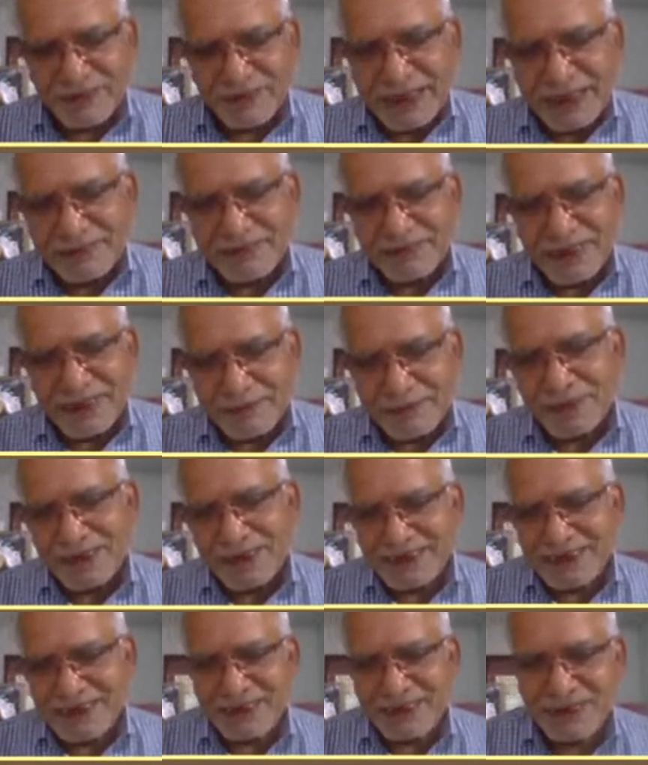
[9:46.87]

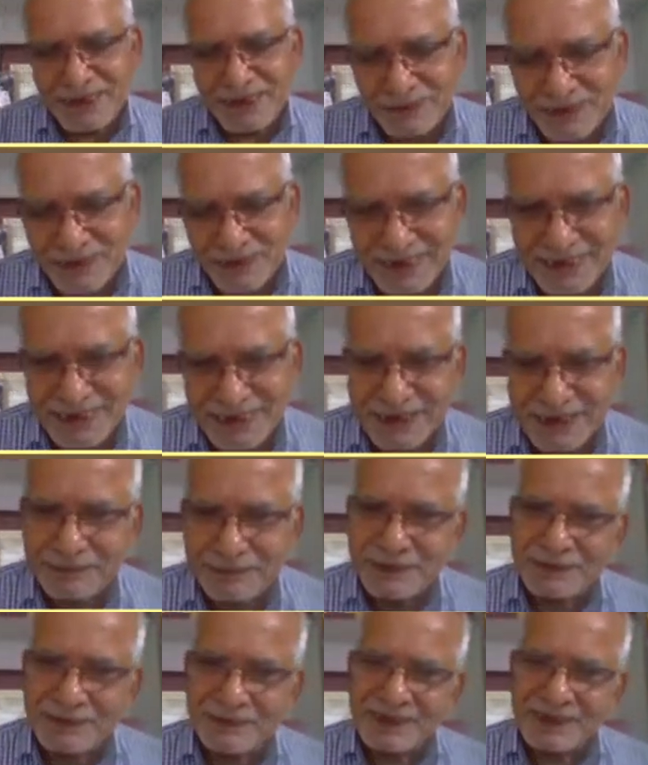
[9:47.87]
25% to the world
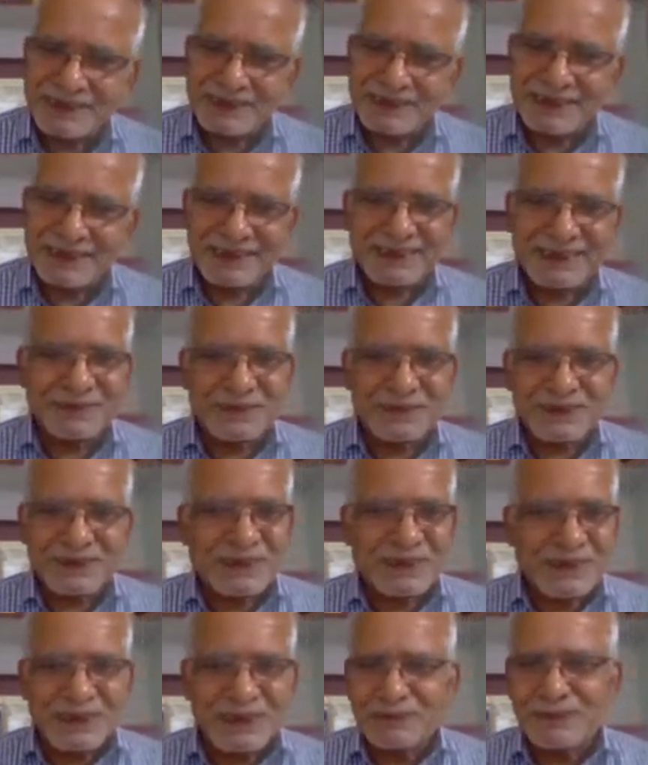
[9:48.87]
GDP, whereas England was
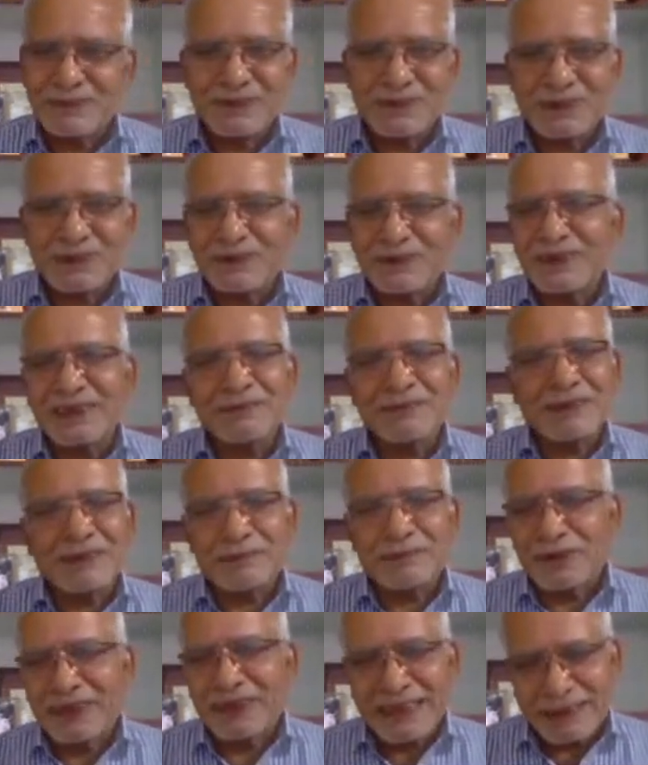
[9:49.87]
contributing only
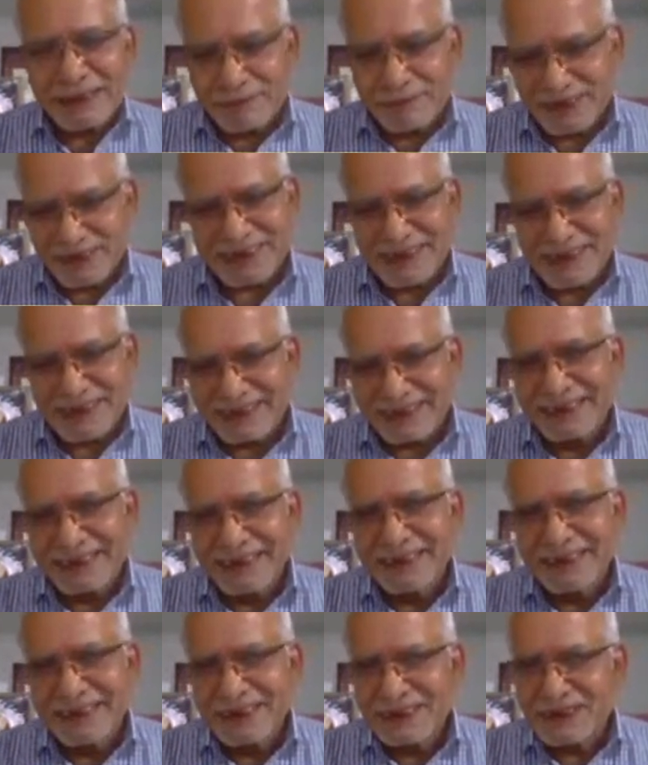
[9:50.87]
1.8%.
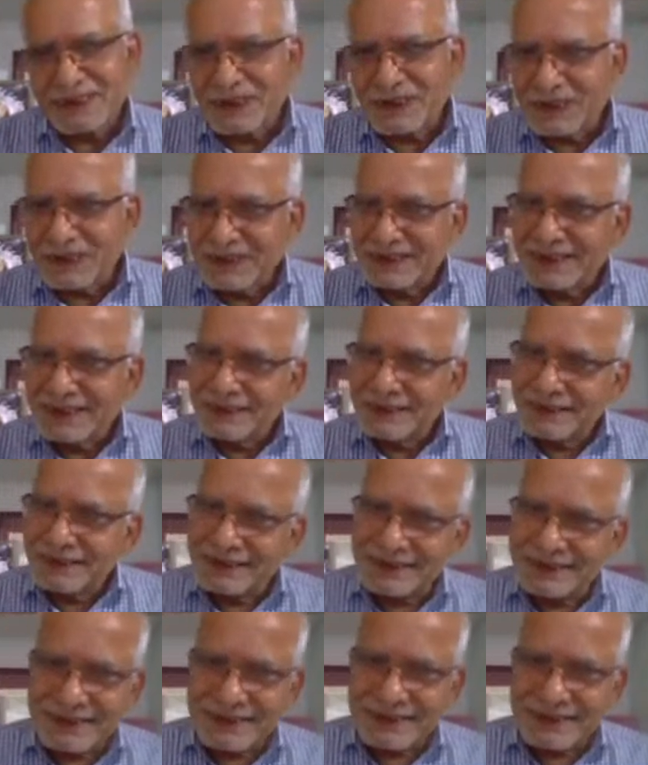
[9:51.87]
So these